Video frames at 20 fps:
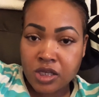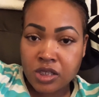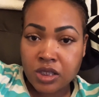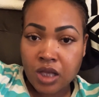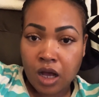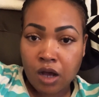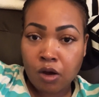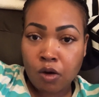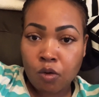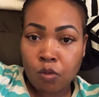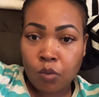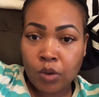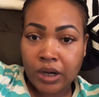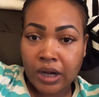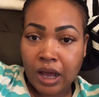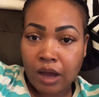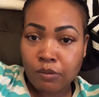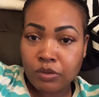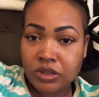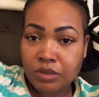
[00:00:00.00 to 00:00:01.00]
So
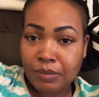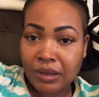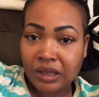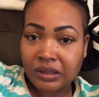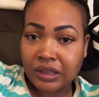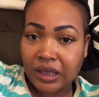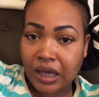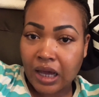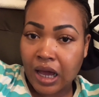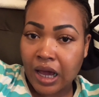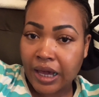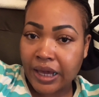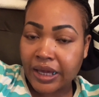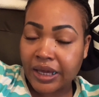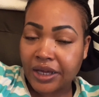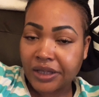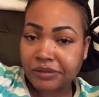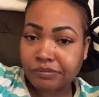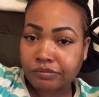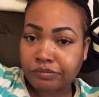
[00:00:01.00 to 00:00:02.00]
when I was about that
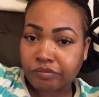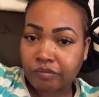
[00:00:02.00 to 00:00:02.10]
height,